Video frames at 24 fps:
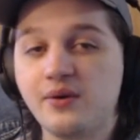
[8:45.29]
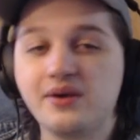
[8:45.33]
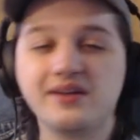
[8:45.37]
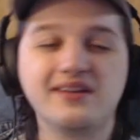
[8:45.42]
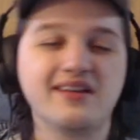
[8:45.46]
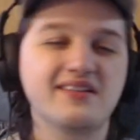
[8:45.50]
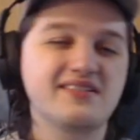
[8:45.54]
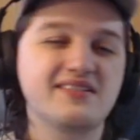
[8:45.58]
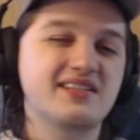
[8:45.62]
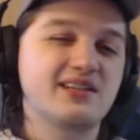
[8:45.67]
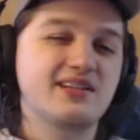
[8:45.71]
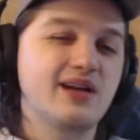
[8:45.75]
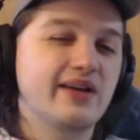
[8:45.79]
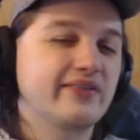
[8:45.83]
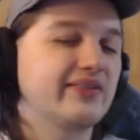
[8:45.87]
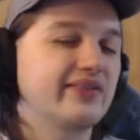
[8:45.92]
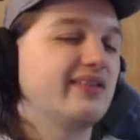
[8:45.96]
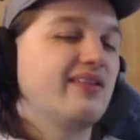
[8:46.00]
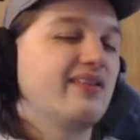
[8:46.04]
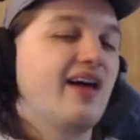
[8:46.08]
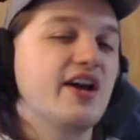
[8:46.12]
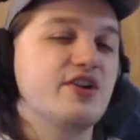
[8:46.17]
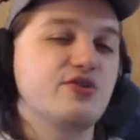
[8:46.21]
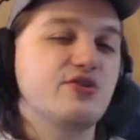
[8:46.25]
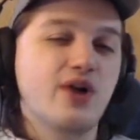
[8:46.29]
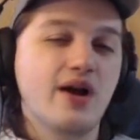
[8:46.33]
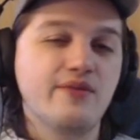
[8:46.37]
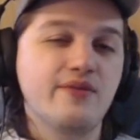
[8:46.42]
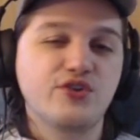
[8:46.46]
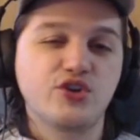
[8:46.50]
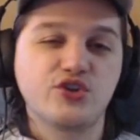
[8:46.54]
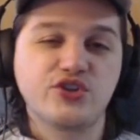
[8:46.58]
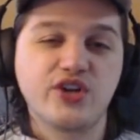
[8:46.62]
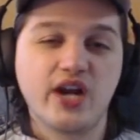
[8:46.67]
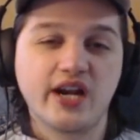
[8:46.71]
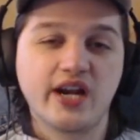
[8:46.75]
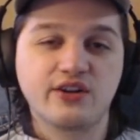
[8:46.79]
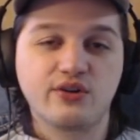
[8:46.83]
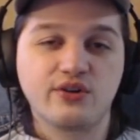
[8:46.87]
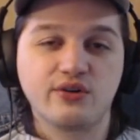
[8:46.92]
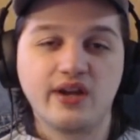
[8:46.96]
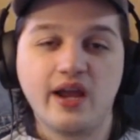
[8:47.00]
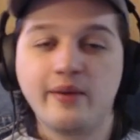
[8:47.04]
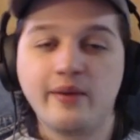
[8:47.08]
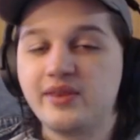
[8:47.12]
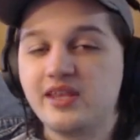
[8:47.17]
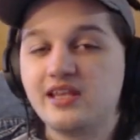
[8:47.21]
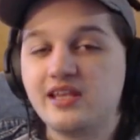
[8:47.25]
He does still have the line drive
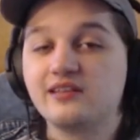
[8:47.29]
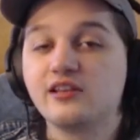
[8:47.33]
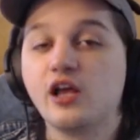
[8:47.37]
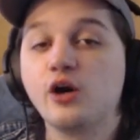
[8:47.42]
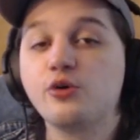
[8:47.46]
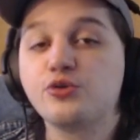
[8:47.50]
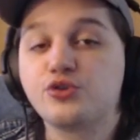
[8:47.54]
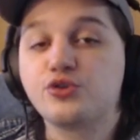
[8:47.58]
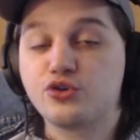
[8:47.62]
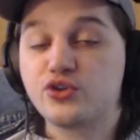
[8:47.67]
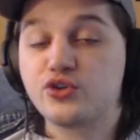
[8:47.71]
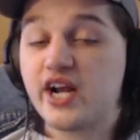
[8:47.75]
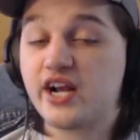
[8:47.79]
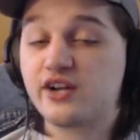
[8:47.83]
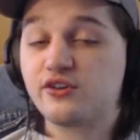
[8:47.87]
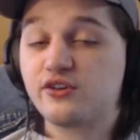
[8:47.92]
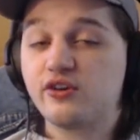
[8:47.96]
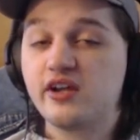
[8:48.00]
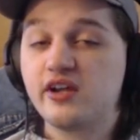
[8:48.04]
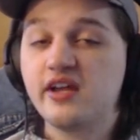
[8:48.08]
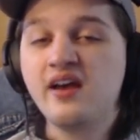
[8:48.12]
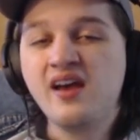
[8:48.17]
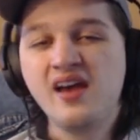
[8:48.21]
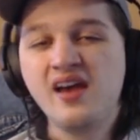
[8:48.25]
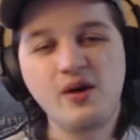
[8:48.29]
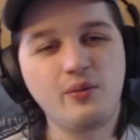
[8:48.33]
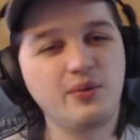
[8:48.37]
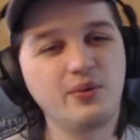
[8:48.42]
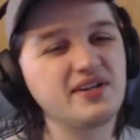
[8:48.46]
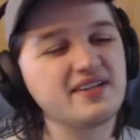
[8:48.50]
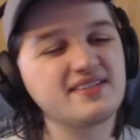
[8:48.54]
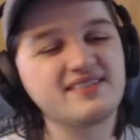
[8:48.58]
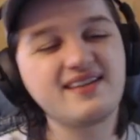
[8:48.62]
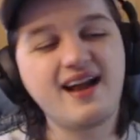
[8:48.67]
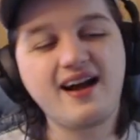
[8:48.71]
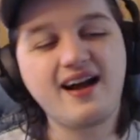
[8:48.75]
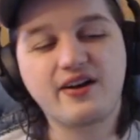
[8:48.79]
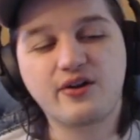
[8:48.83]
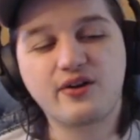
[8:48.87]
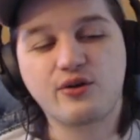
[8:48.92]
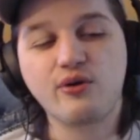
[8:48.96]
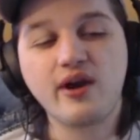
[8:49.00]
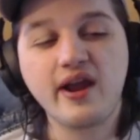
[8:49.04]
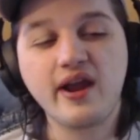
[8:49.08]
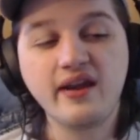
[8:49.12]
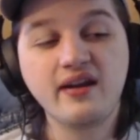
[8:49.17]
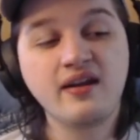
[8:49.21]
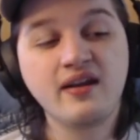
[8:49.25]
trajectory, the low trajectory, which is not
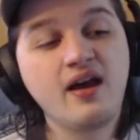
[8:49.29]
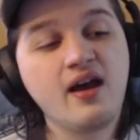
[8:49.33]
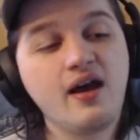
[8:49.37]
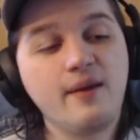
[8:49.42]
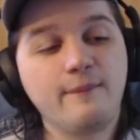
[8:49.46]
great,